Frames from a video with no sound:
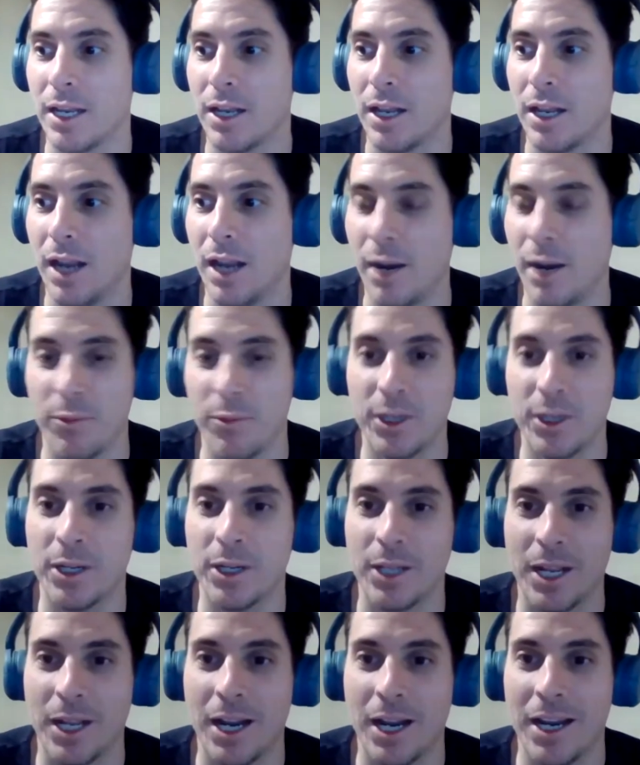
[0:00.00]
I
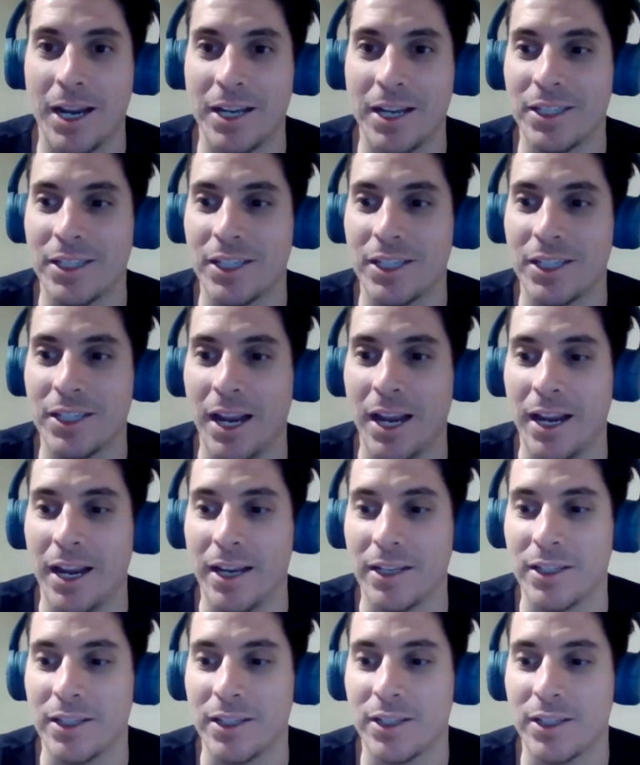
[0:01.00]
realized
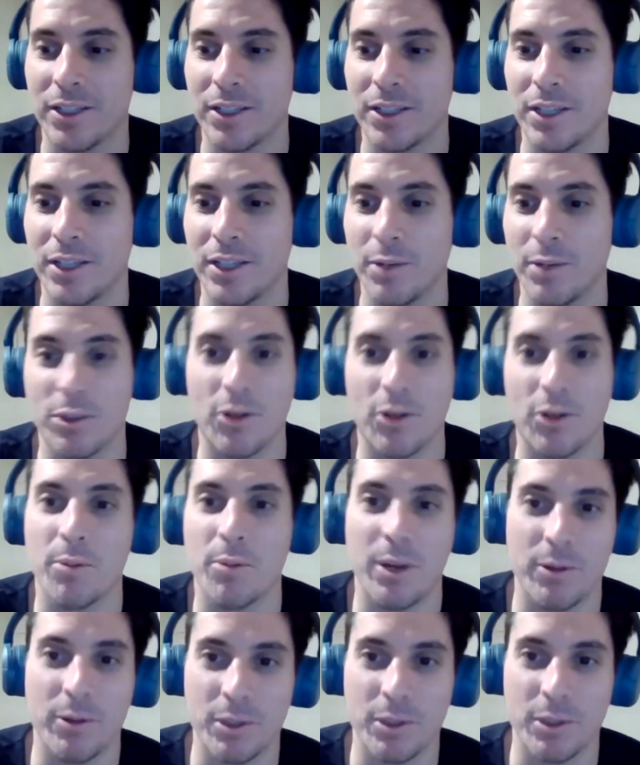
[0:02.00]
that it was all
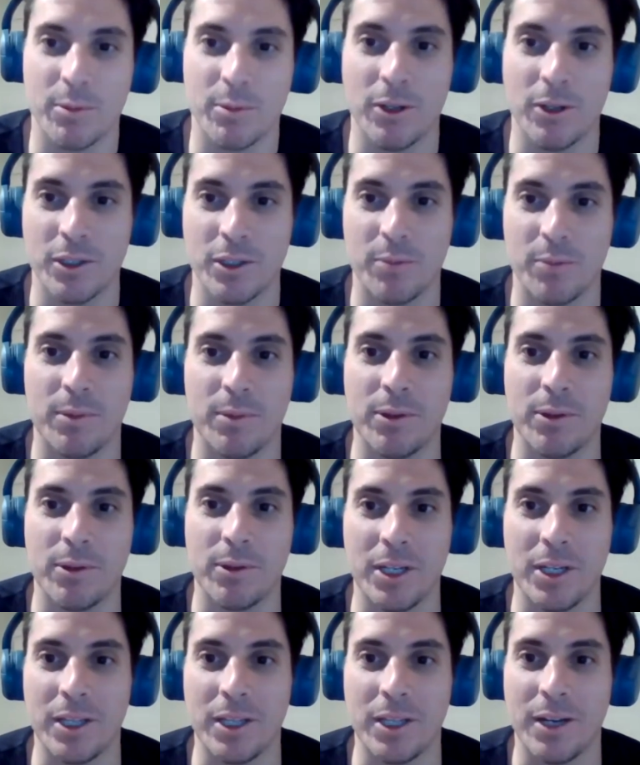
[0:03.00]
my
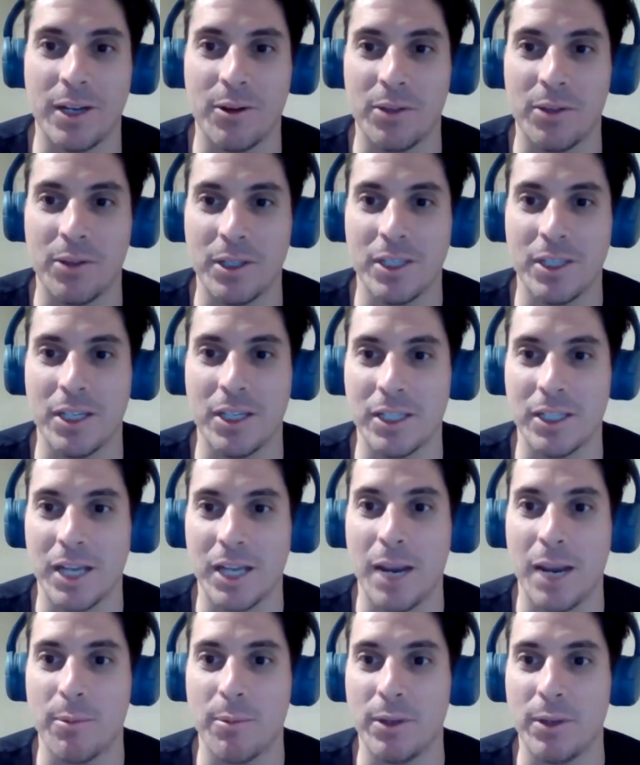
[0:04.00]
responsibility that all these things
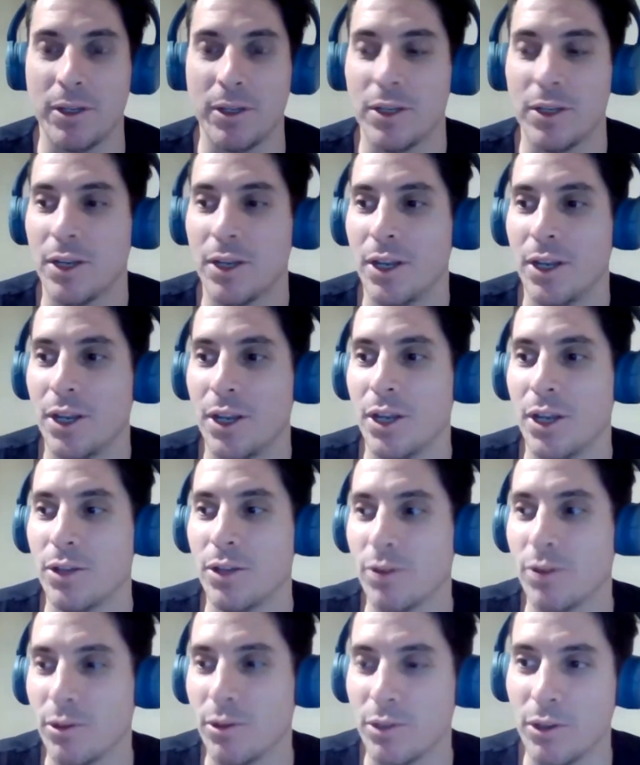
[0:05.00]
happened.
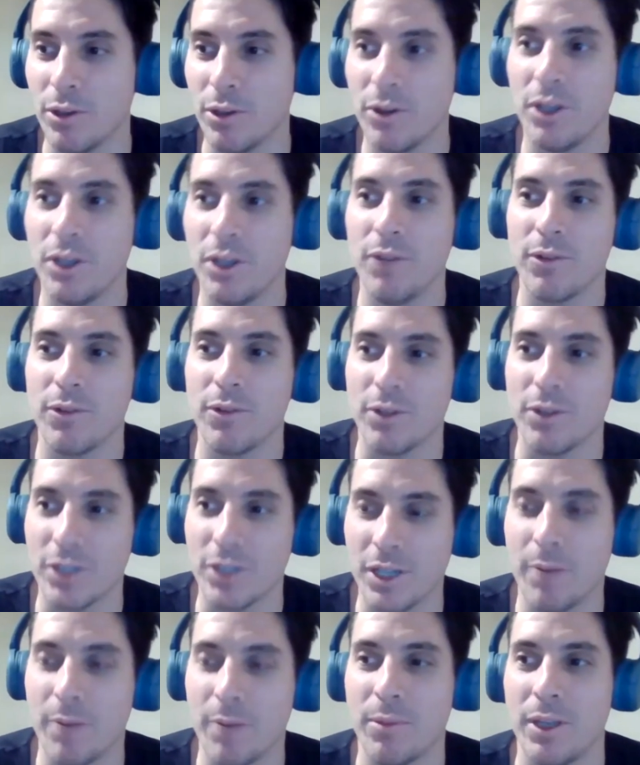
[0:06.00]
So I was looking for
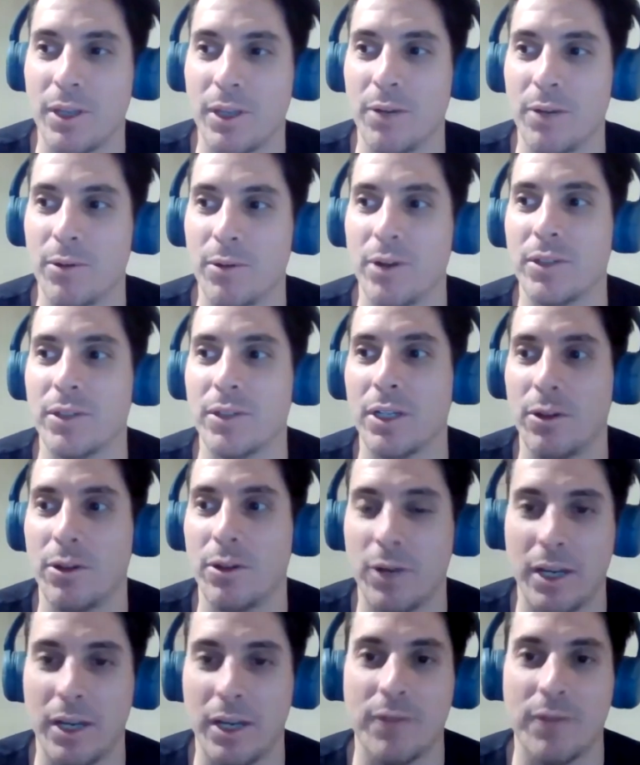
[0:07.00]
something where I was like,
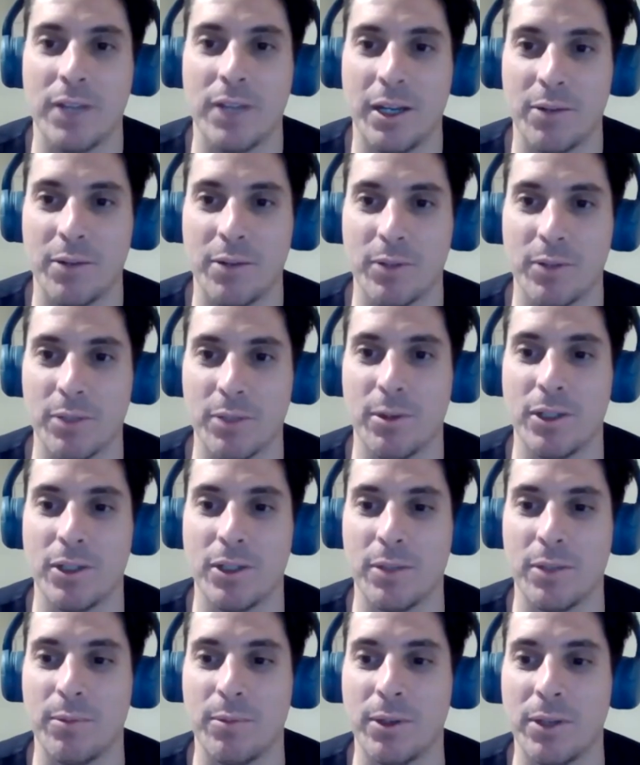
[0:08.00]
okay, I've taken
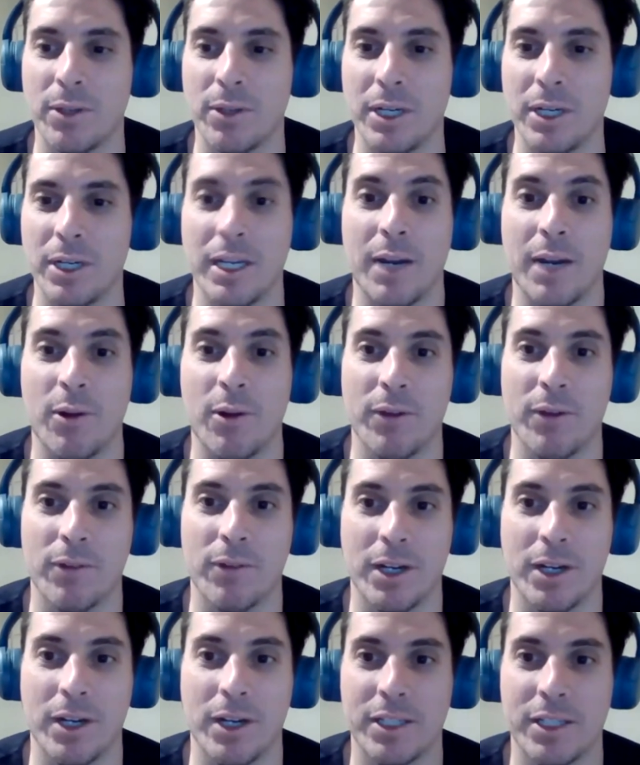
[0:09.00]
responsibility. However,
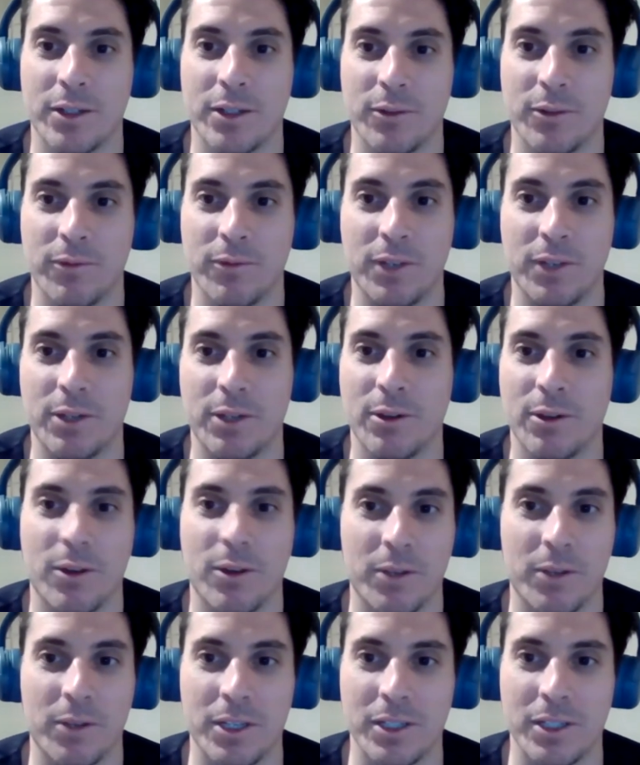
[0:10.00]
I still feel all
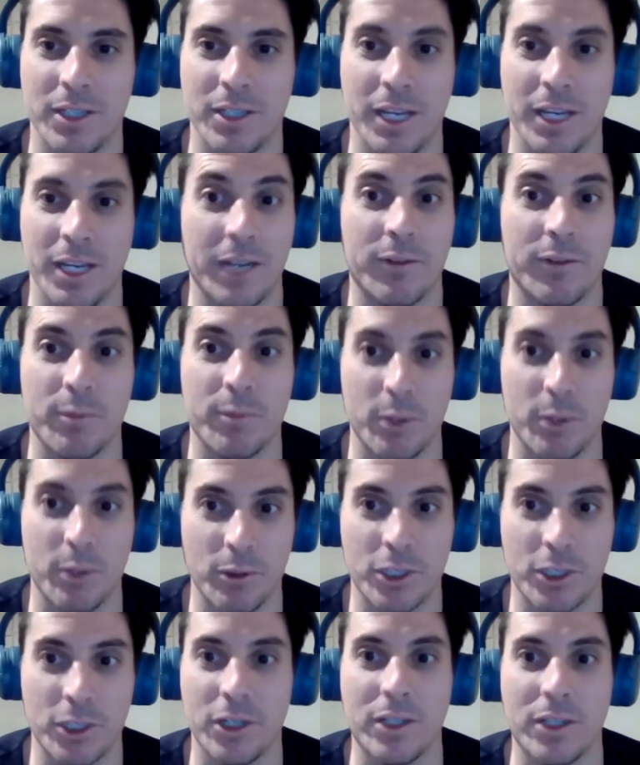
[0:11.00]
these negative
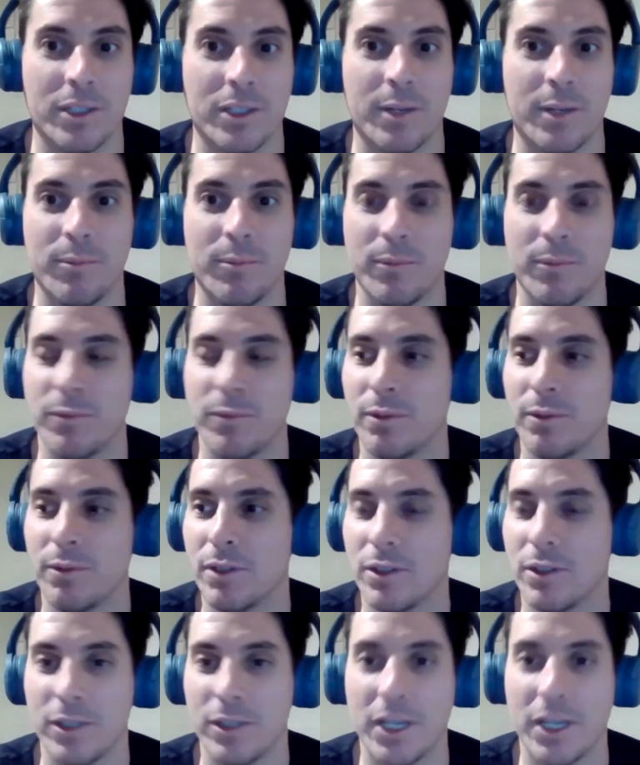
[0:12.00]
emotions. I'm
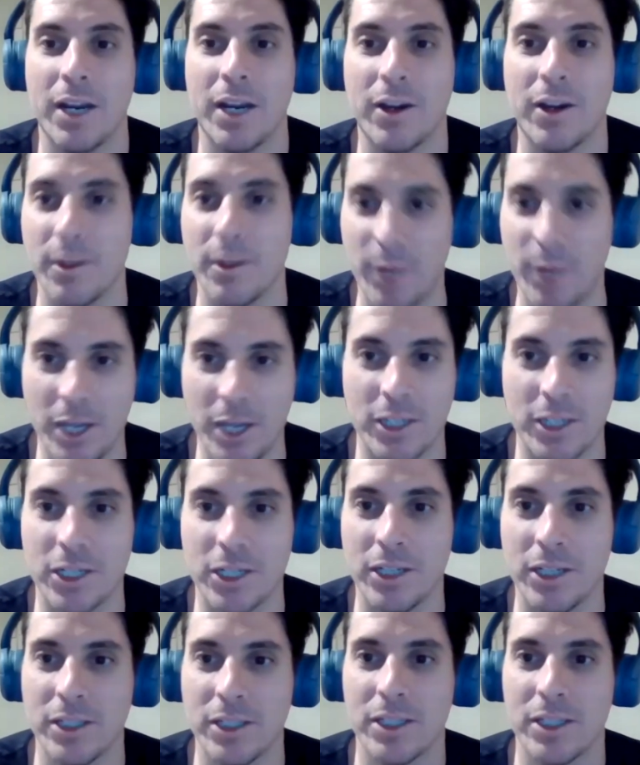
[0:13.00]
scared, I'm
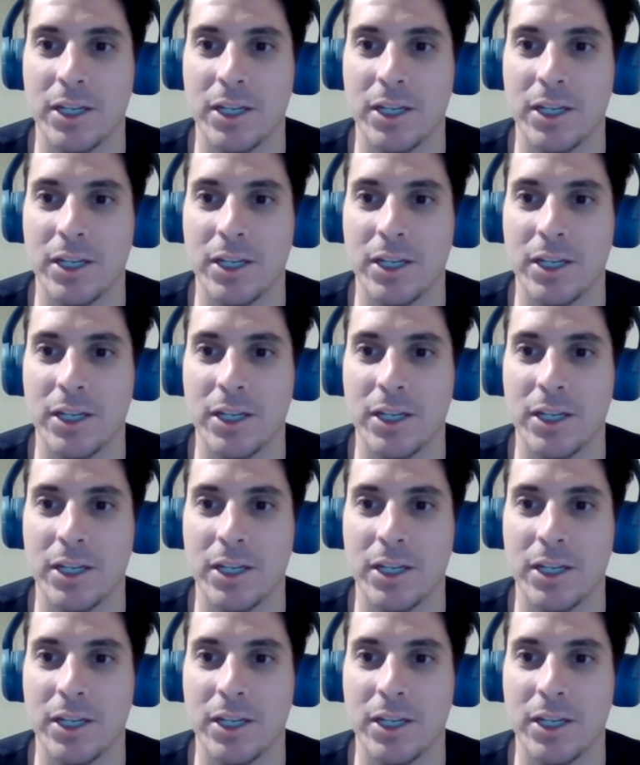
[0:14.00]
anxious,